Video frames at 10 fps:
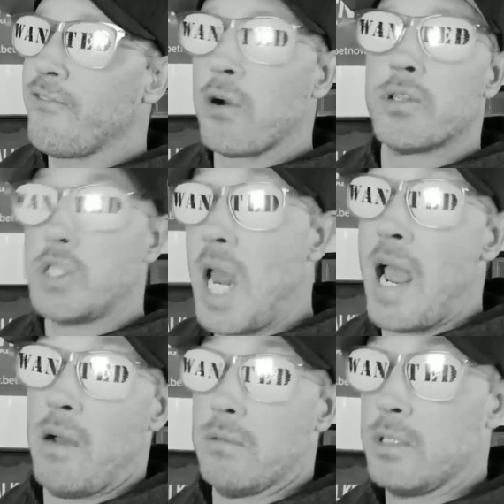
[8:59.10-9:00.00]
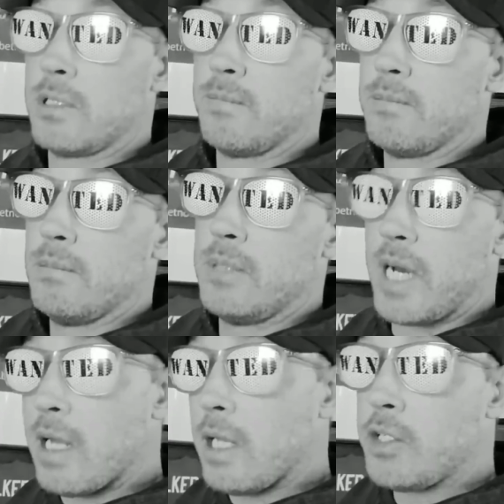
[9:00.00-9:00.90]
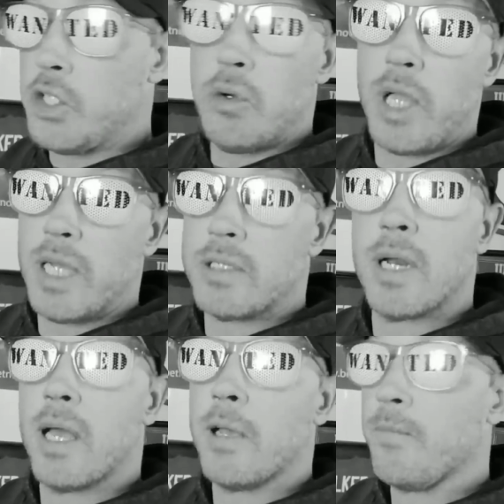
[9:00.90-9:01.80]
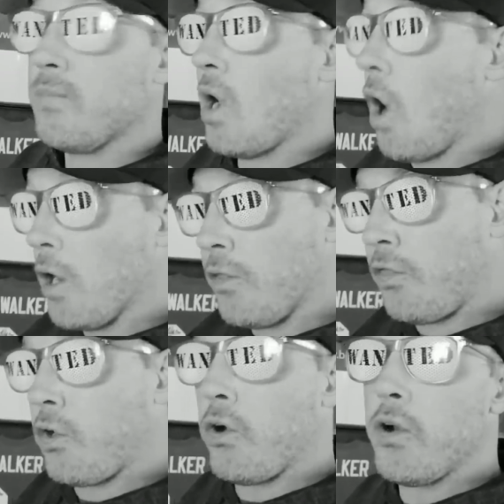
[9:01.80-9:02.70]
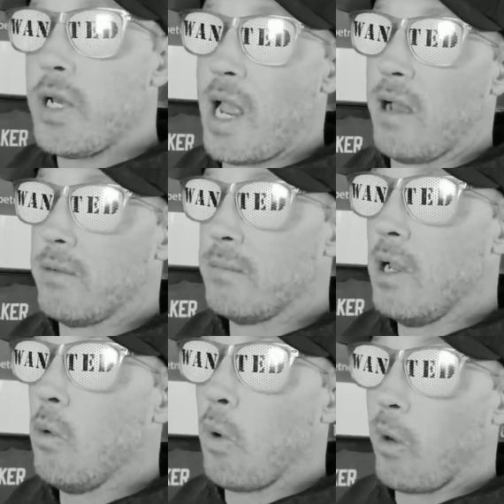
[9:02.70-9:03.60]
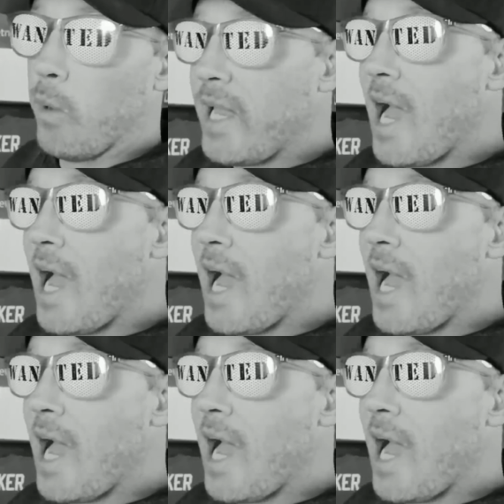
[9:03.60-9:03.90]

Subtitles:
first downs did LSU get today on 3rd down where we